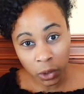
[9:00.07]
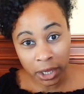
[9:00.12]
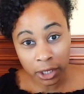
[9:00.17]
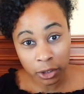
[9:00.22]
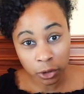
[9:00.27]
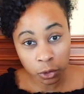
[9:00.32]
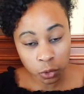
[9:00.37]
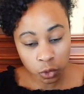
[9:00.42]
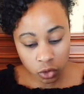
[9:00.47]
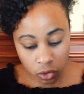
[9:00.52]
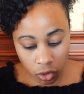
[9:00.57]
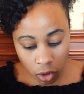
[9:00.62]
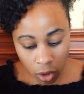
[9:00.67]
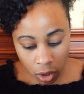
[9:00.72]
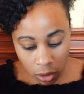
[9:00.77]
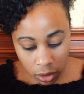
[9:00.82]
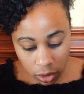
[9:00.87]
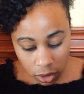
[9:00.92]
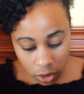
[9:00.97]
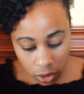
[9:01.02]
way, you
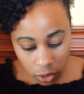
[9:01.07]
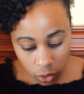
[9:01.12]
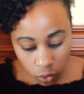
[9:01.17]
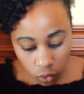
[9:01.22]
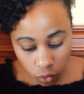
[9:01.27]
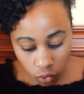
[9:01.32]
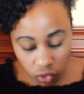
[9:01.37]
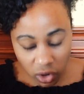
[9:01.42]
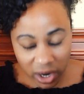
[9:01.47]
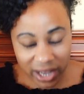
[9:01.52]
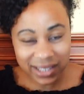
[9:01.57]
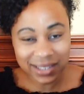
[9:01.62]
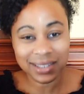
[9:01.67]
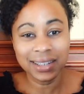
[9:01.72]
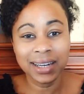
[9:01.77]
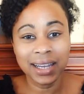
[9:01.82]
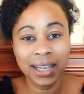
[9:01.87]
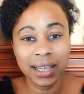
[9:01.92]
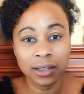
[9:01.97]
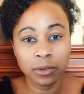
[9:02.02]
start to
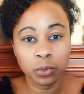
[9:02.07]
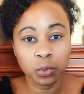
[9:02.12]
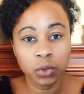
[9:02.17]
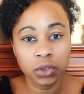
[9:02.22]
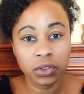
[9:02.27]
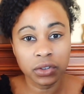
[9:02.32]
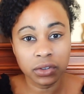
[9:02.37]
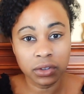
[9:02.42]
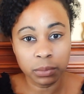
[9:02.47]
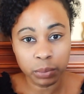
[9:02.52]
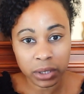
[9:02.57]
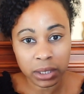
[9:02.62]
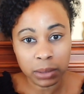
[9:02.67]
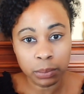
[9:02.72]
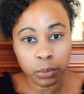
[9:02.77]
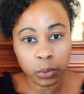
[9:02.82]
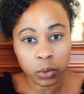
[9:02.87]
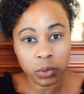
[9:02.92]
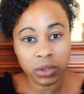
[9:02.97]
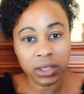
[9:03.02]
resonate with the
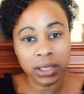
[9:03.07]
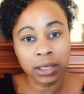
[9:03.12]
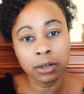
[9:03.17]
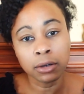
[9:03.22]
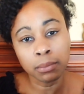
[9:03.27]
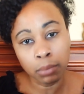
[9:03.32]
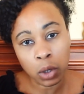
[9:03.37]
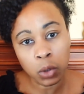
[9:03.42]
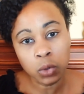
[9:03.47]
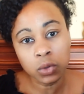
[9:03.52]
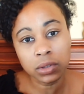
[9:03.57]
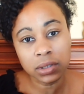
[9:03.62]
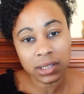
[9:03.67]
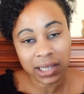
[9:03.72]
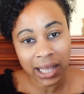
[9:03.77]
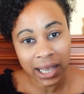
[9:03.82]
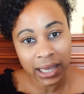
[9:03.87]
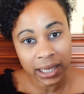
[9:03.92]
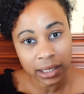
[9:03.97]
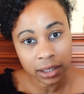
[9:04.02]
people that are most
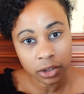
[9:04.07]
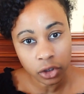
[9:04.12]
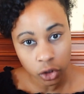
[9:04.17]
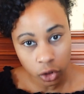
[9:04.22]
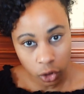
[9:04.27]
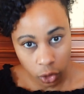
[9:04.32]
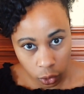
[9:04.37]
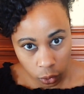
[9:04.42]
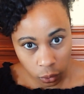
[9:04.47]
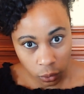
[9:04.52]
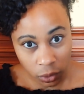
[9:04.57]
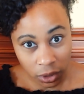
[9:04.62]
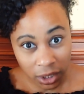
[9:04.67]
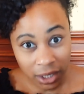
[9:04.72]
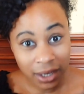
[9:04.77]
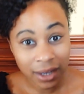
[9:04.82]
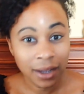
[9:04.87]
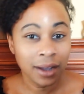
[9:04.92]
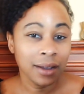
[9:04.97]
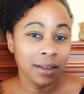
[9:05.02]
like you.
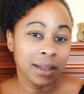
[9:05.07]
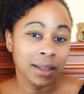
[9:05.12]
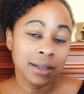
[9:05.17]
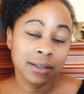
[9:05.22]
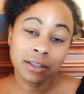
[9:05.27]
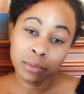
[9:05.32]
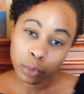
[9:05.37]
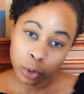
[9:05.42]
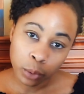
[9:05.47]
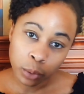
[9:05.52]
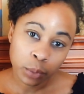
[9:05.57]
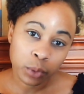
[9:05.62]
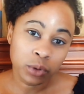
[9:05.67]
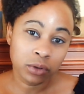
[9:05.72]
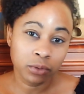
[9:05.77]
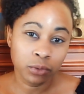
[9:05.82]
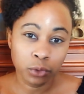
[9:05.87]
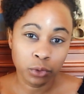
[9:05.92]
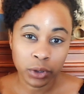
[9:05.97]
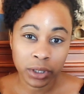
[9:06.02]
That's the
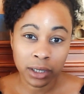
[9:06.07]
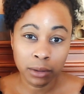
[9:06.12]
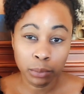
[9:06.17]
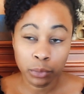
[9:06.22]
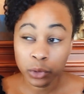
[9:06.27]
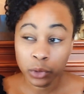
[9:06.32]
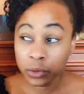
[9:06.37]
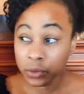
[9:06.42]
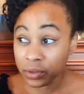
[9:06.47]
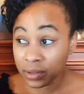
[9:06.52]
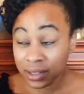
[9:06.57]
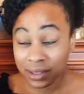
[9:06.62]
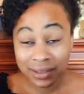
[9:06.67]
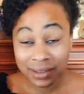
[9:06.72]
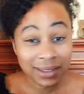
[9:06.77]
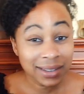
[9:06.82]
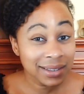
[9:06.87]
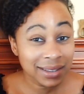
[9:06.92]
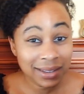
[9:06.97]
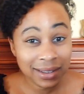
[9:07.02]
purpose of reading books
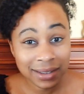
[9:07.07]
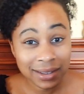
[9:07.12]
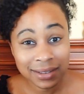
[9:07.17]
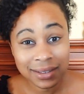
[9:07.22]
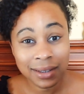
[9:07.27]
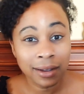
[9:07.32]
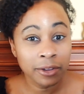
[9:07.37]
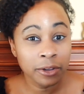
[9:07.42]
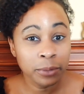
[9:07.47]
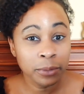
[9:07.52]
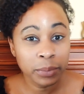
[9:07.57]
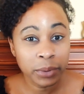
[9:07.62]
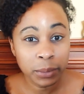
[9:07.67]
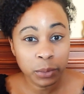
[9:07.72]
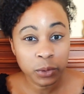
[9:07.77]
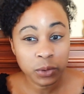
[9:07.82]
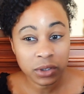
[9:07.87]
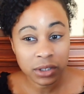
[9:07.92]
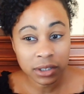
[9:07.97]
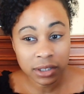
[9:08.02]
and listening to other
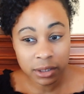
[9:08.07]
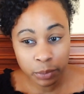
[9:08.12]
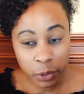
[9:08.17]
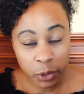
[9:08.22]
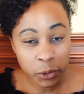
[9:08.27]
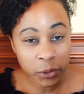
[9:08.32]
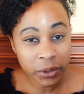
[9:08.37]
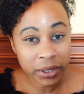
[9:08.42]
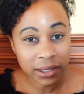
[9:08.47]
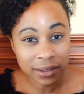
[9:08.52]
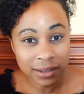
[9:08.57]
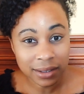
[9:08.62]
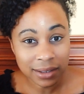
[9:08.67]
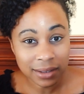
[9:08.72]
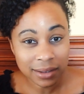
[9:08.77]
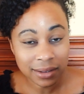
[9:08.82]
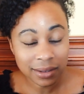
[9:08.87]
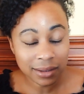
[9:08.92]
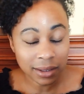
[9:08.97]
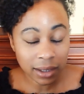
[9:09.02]
people's experiences.
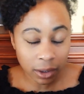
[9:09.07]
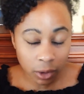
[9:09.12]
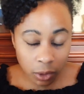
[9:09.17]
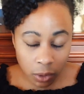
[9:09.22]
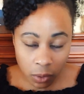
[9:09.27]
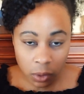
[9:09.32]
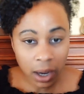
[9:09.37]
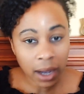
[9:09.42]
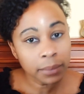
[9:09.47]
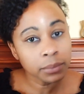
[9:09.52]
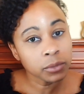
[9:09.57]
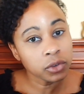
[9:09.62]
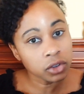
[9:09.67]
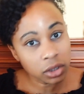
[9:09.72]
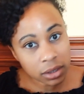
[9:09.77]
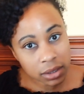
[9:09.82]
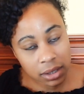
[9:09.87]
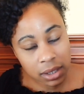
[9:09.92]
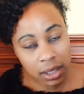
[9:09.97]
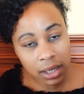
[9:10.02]
It's like, oh, I'm
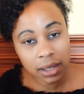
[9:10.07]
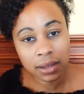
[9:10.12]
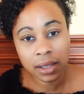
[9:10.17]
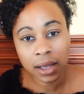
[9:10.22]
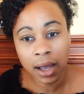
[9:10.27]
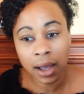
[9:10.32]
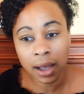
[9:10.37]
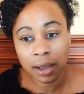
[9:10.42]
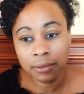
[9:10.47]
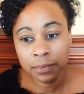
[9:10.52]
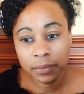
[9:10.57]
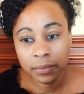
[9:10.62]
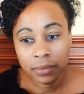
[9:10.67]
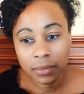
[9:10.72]
just like that.